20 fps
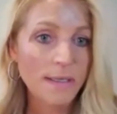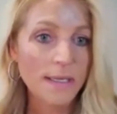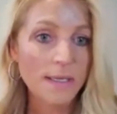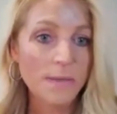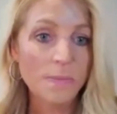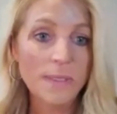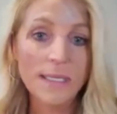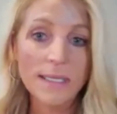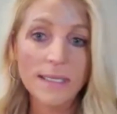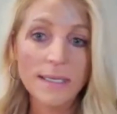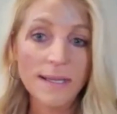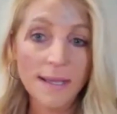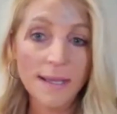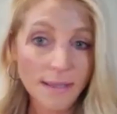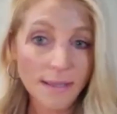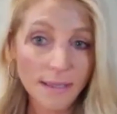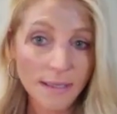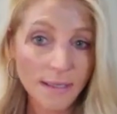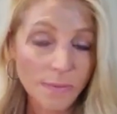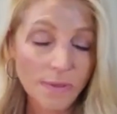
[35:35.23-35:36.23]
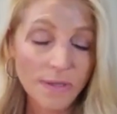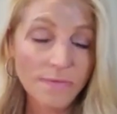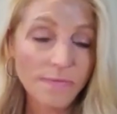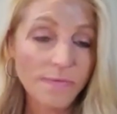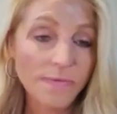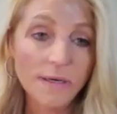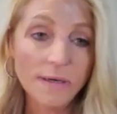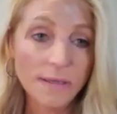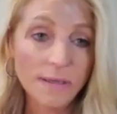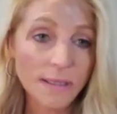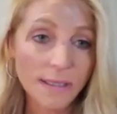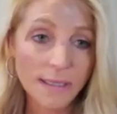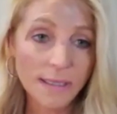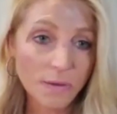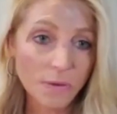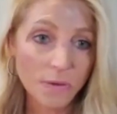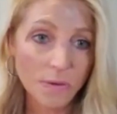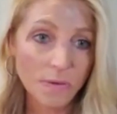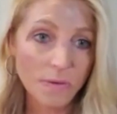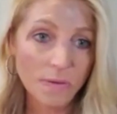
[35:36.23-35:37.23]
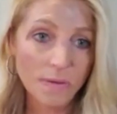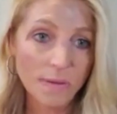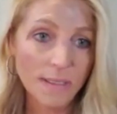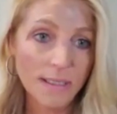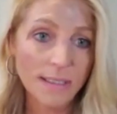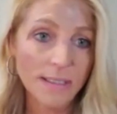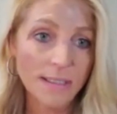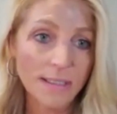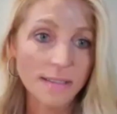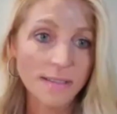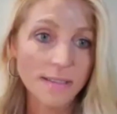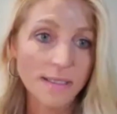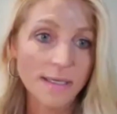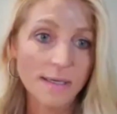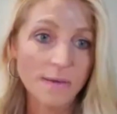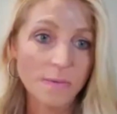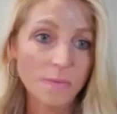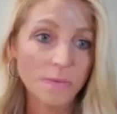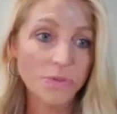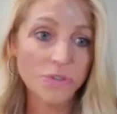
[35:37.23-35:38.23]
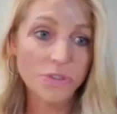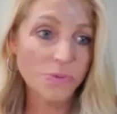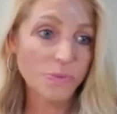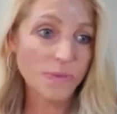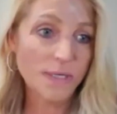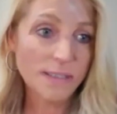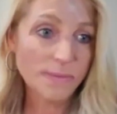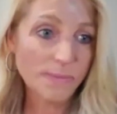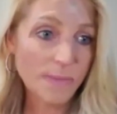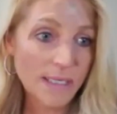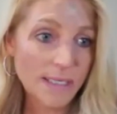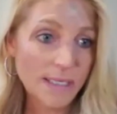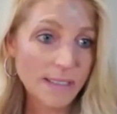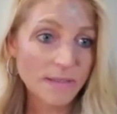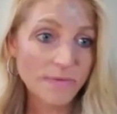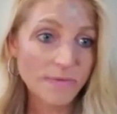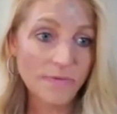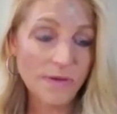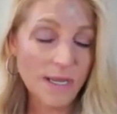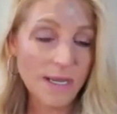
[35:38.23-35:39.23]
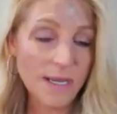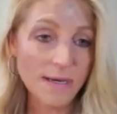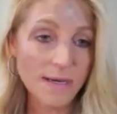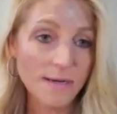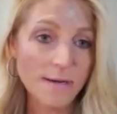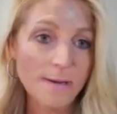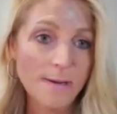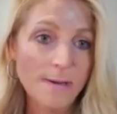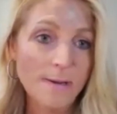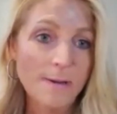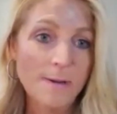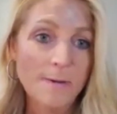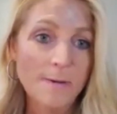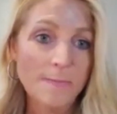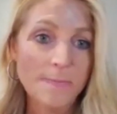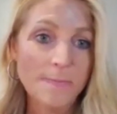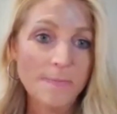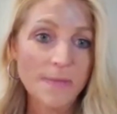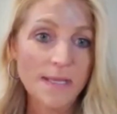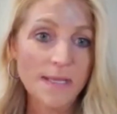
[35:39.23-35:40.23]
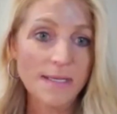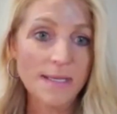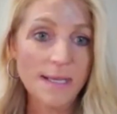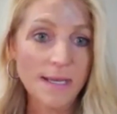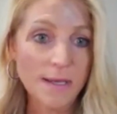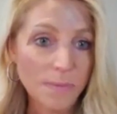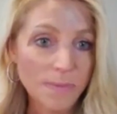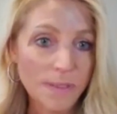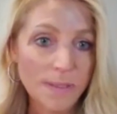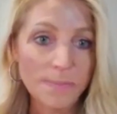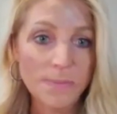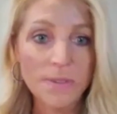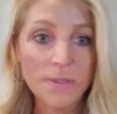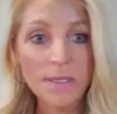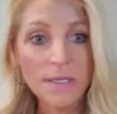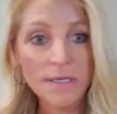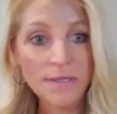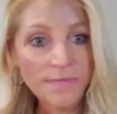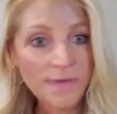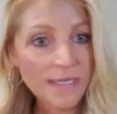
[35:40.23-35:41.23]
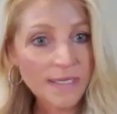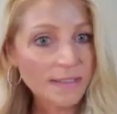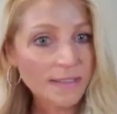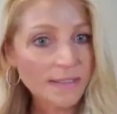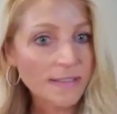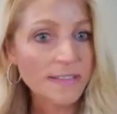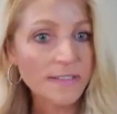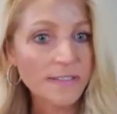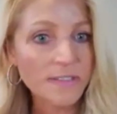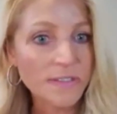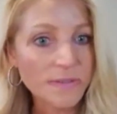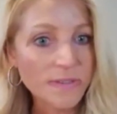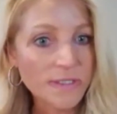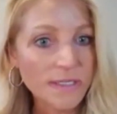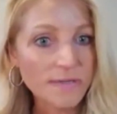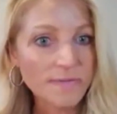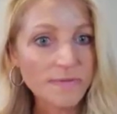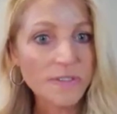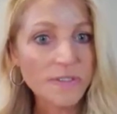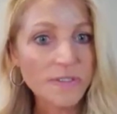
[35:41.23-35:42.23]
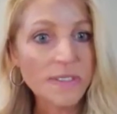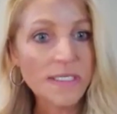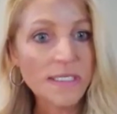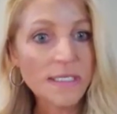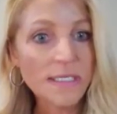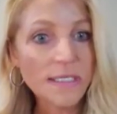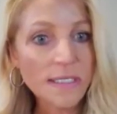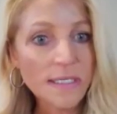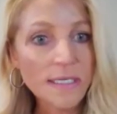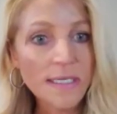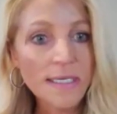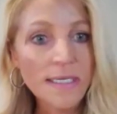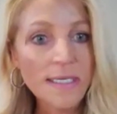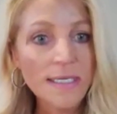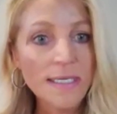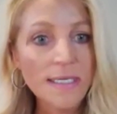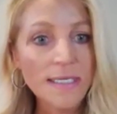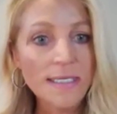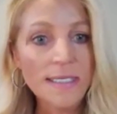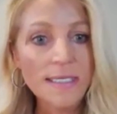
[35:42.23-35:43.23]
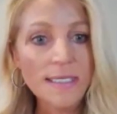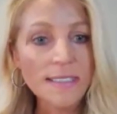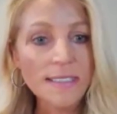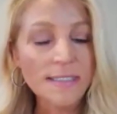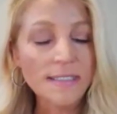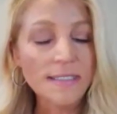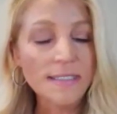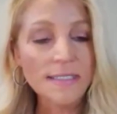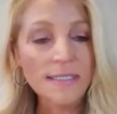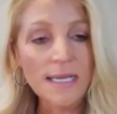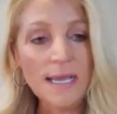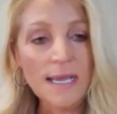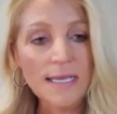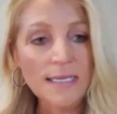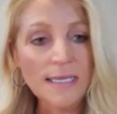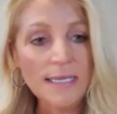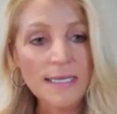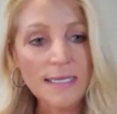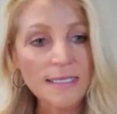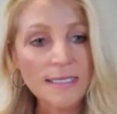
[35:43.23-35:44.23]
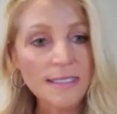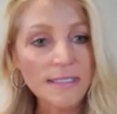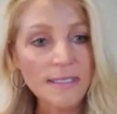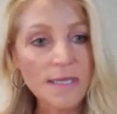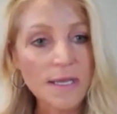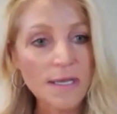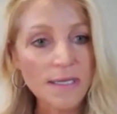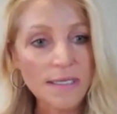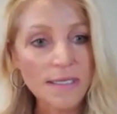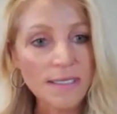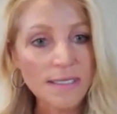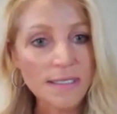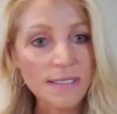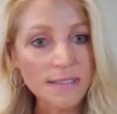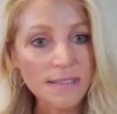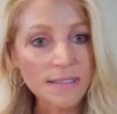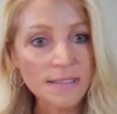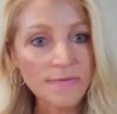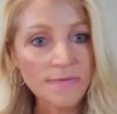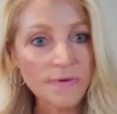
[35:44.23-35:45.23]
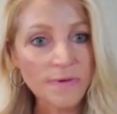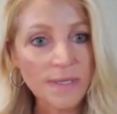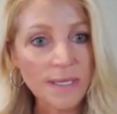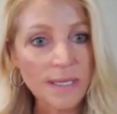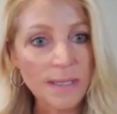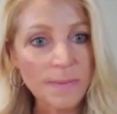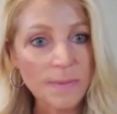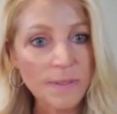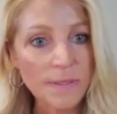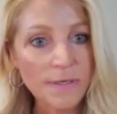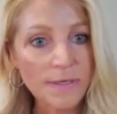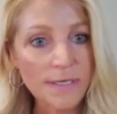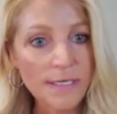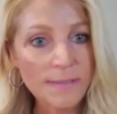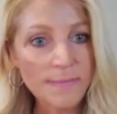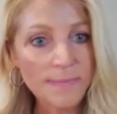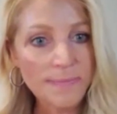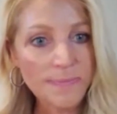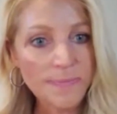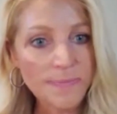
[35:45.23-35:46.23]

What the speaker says: And we had nothing. We had very little. And he's like, we'll just raise money. It's fine. And he helped me put on events and do stuff. So he doesn't, I can't is not in his vocabulary.